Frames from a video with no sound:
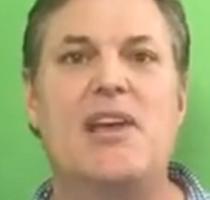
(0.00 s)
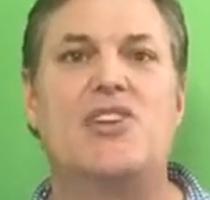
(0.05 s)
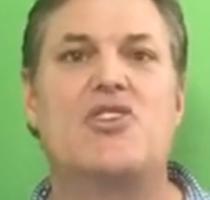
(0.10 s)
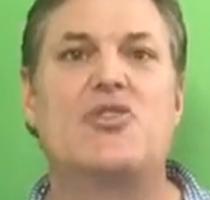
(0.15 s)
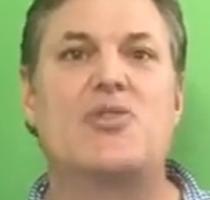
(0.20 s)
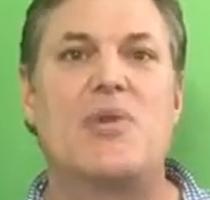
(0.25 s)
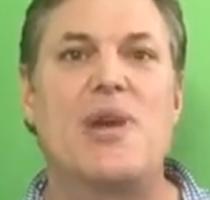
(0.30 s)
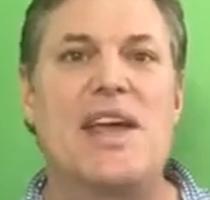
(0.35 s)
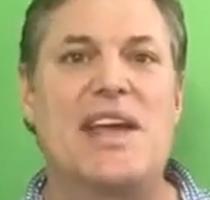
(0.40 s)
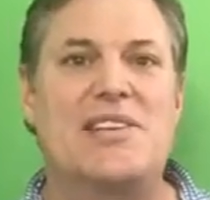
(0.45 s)

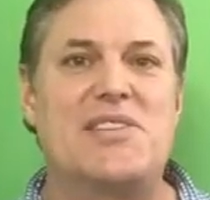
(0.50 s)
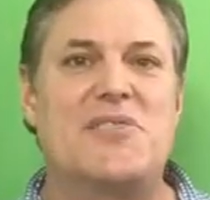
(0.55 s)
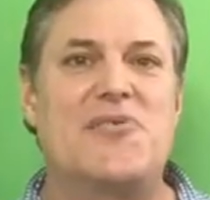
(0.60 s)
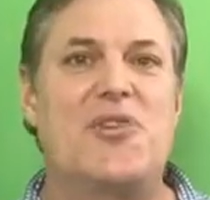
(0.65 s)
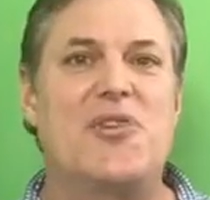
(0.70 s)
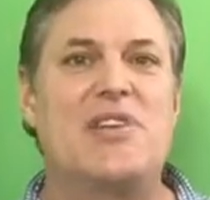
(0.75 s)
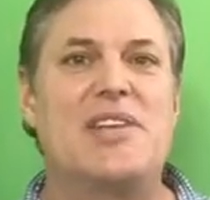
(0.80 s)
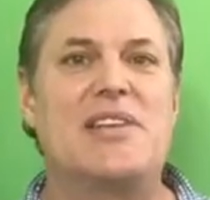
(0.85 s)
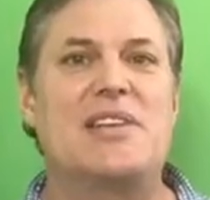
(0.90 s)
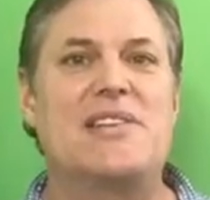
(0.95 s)

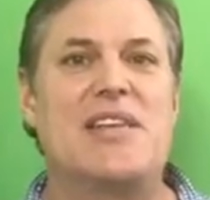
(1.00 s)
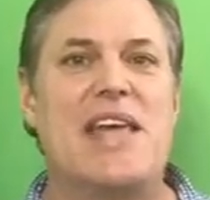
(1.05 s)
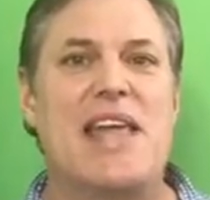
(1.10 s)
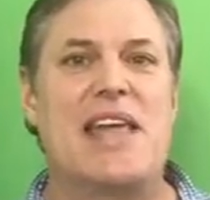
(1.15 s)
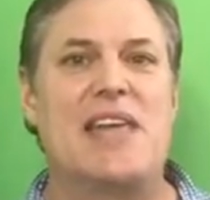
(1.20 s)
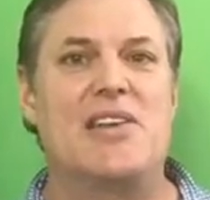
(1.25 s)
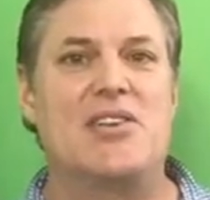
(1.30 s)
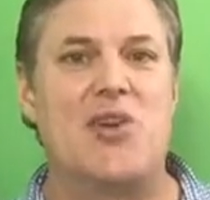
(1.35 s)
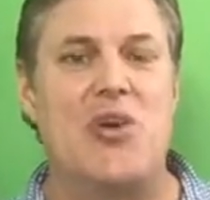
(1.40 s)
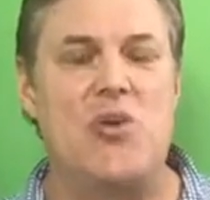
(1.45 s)
Transferred
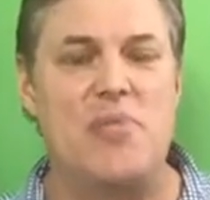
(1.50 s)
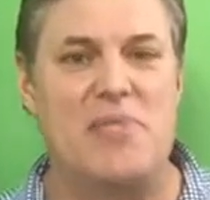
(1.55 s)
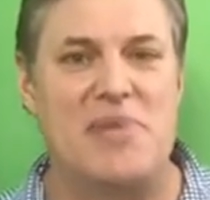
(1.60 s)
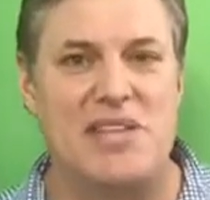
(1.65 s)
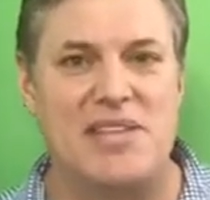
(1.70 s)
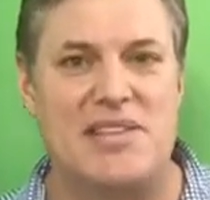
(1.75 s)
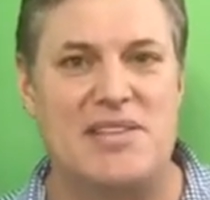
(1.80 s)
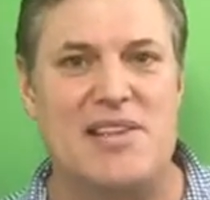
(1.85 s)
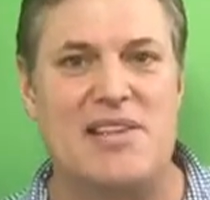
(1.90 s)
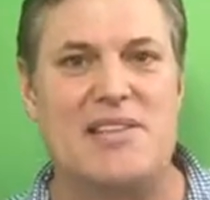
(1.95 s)
intent, don't
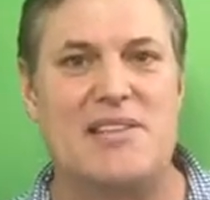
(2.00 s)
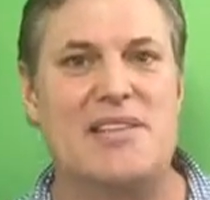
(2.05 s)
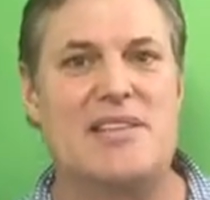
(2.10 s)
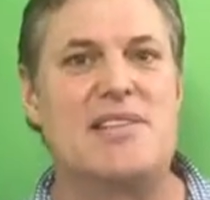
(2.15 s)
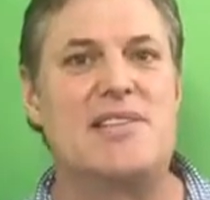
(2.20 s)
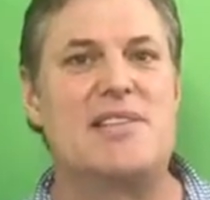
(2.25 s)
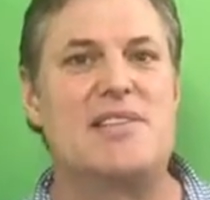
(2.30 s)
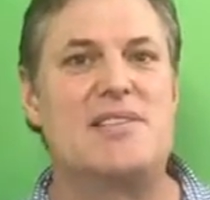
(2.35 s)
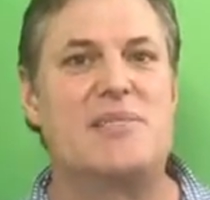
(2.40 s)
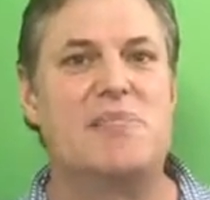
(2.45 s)
miss this.
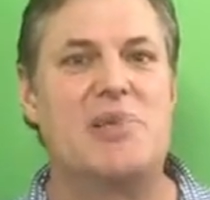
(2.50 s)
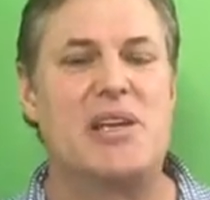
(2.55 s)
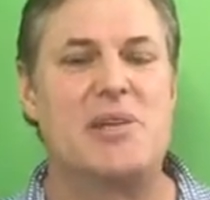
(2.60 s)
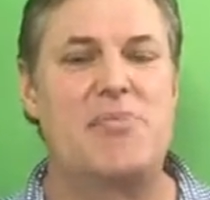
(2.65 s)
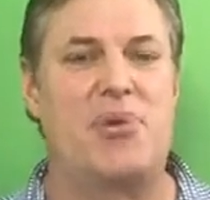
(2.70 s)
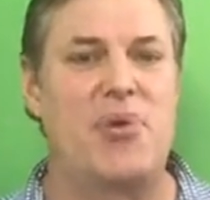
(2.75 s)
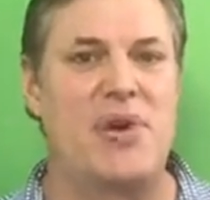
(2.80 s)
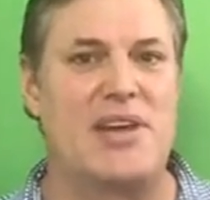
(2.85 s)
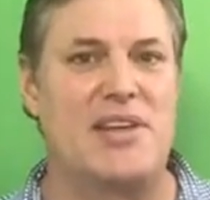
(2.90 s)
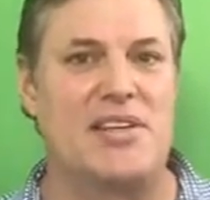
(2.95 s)
This is a big
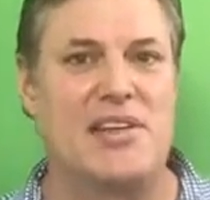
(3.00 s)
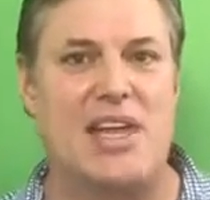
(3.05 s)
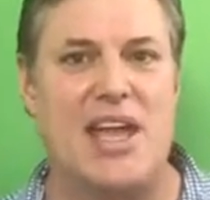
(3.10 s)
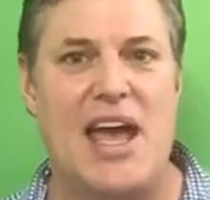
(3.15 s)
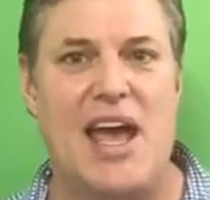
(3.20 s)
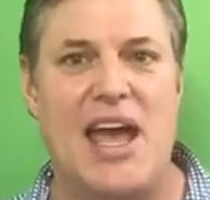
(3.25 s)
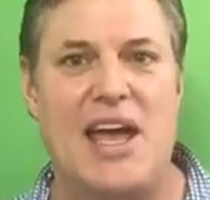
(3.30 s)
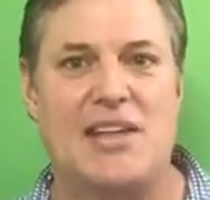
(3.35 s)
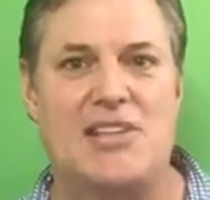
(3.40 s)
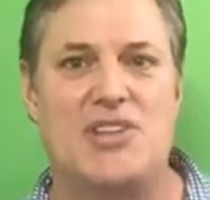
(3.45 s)
point to
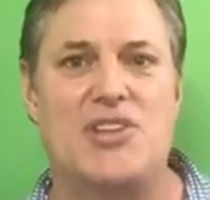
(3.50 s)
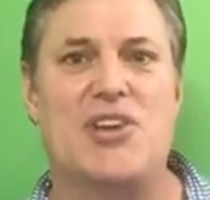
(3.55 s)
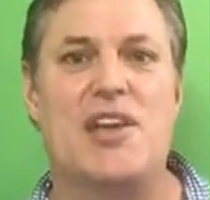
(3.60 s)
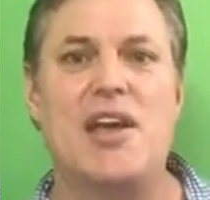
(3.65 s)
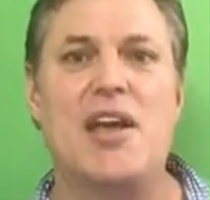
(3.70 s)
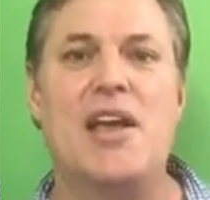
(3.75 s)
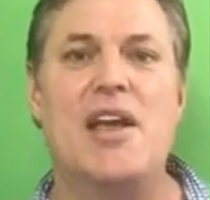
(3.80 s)
catch.